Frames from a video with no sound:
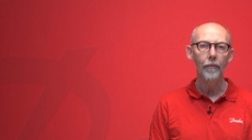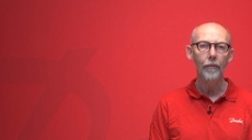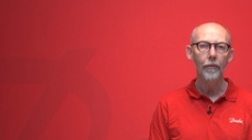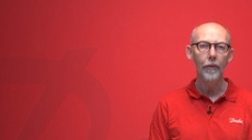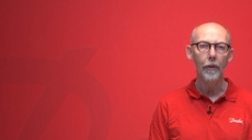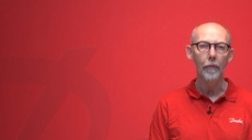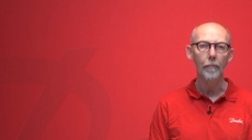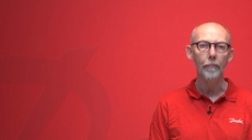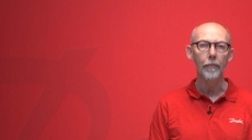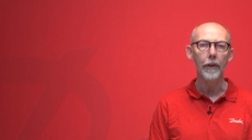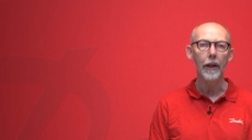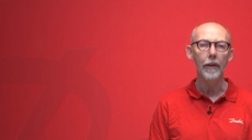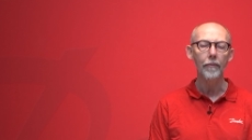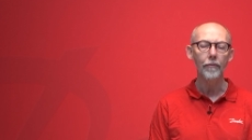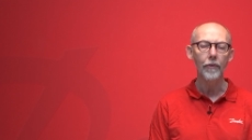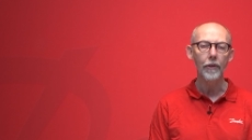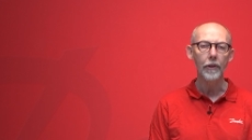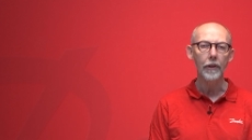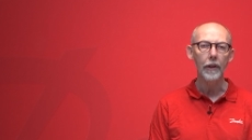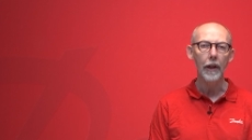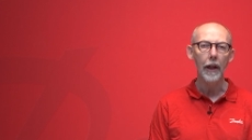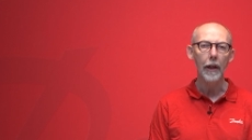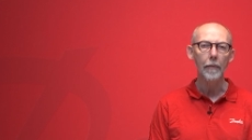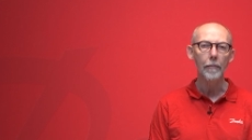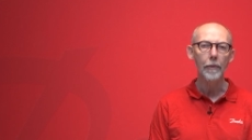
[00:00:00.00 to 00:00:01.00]
from Danfoss
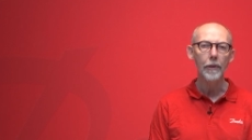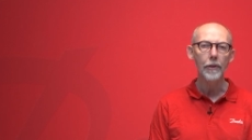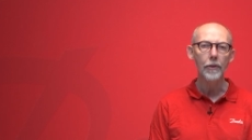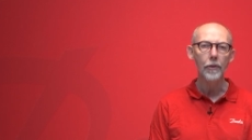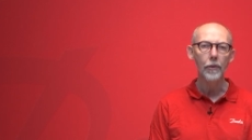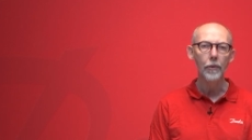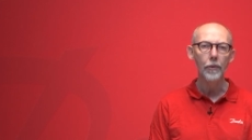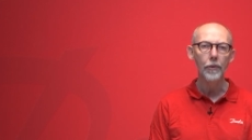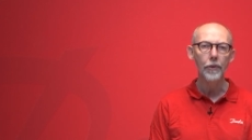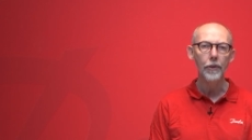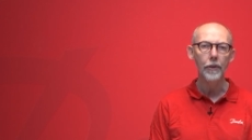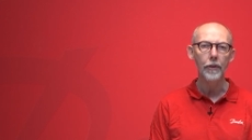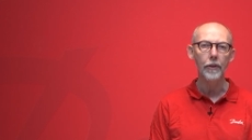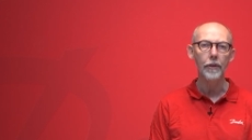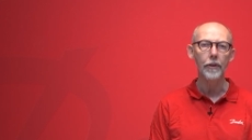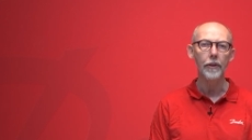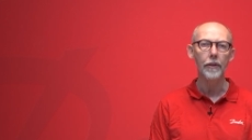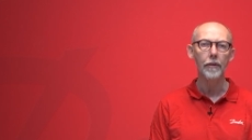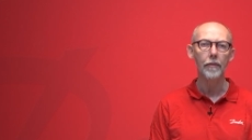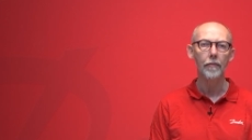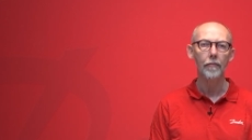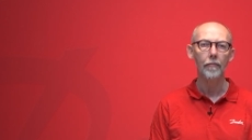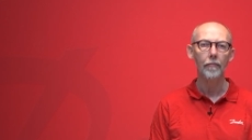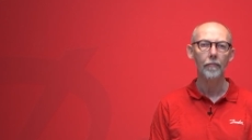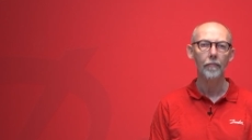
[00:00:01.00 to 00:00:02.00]
Climate Solutions.
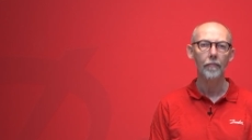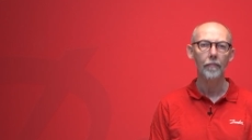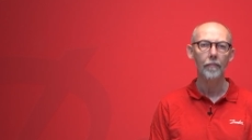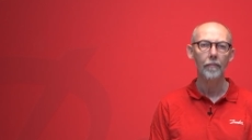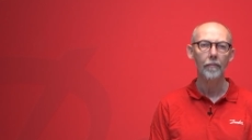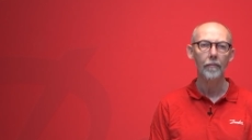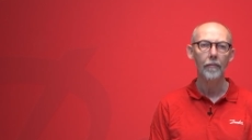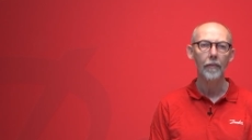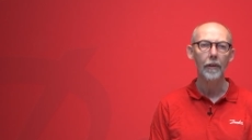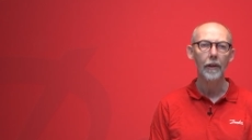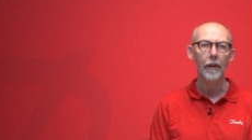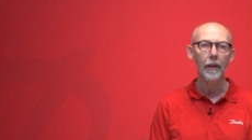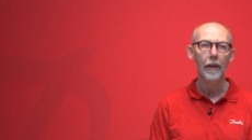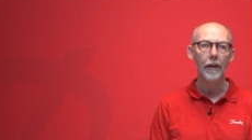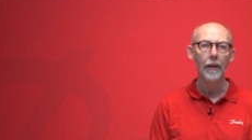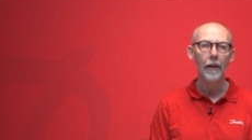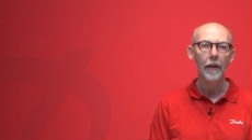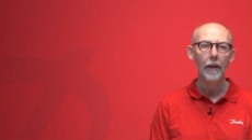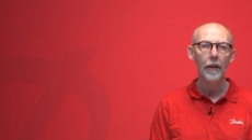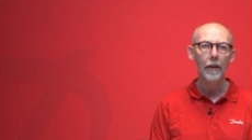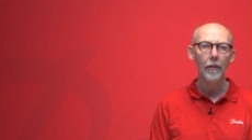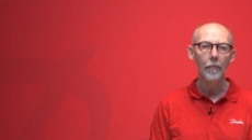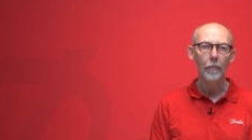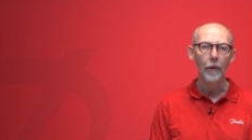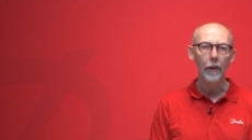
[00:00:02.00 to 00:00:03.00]

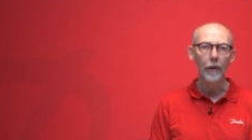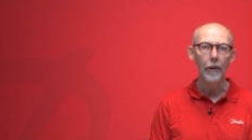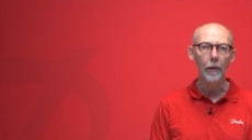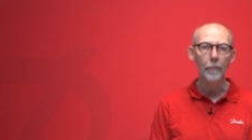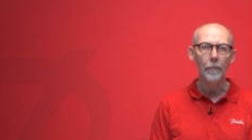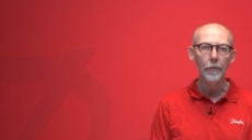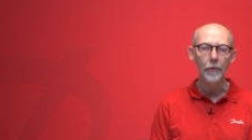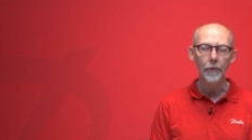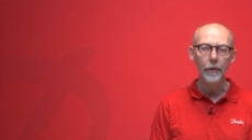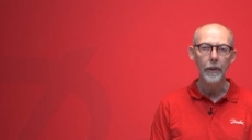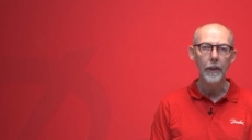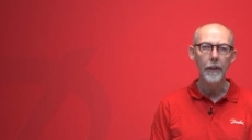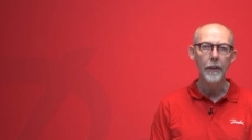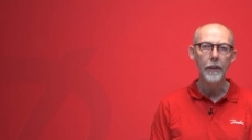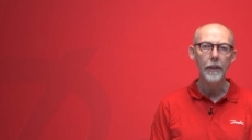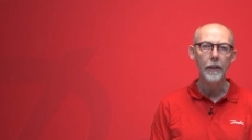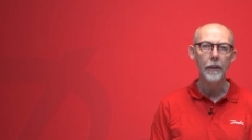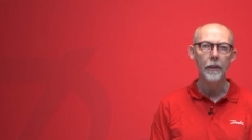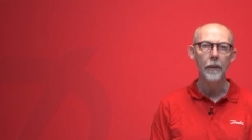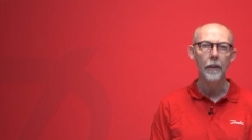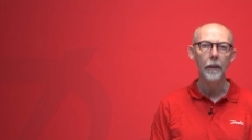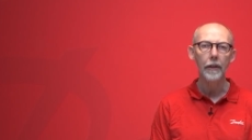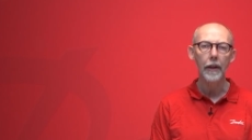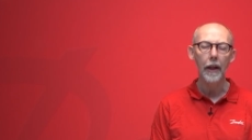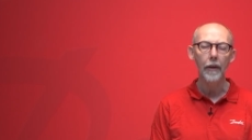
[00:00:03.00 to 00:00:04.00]
Welcome to
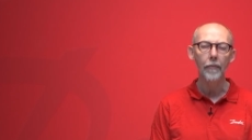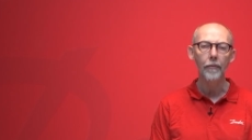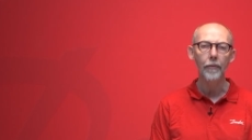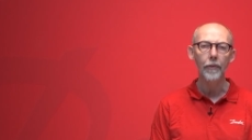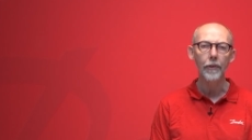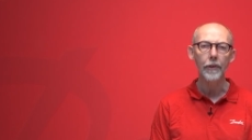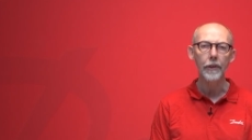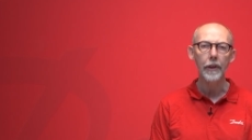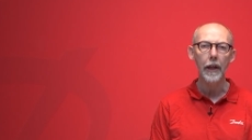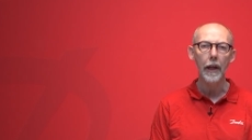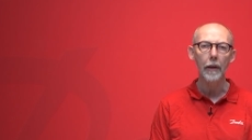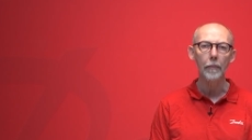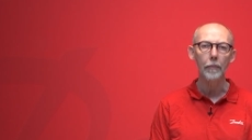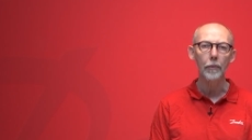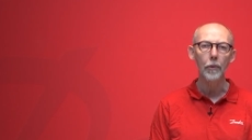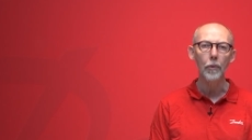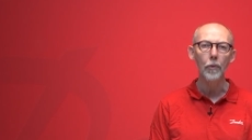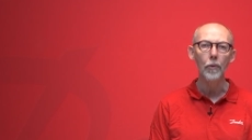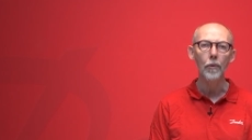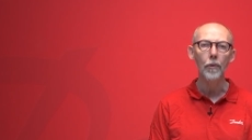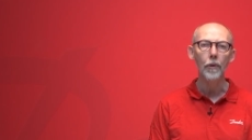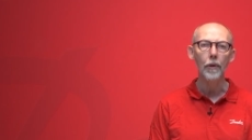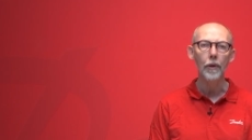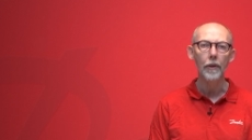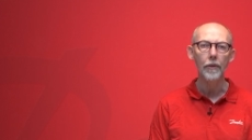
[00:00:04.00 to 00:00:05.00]
this Danfoss
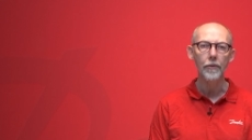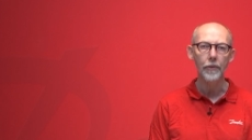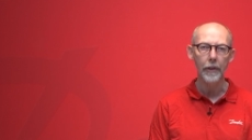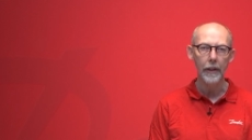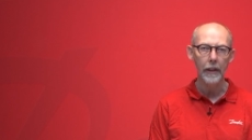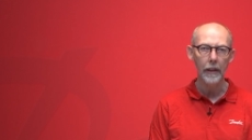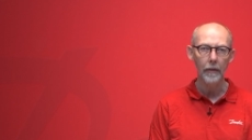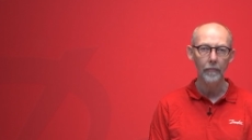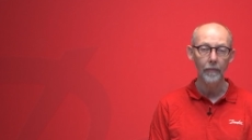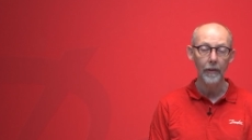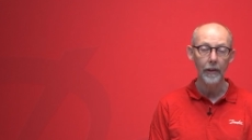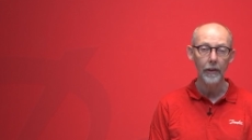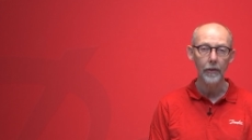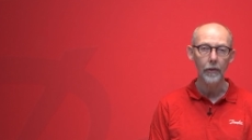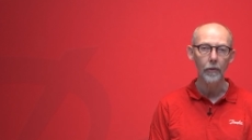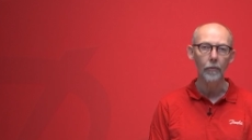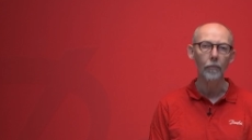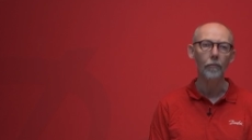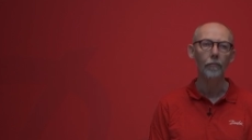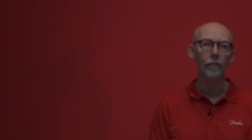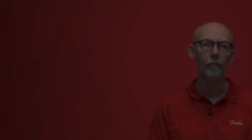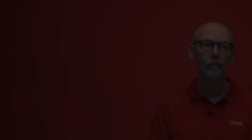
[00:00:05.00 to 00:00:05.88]
ADAP-KOOL training video.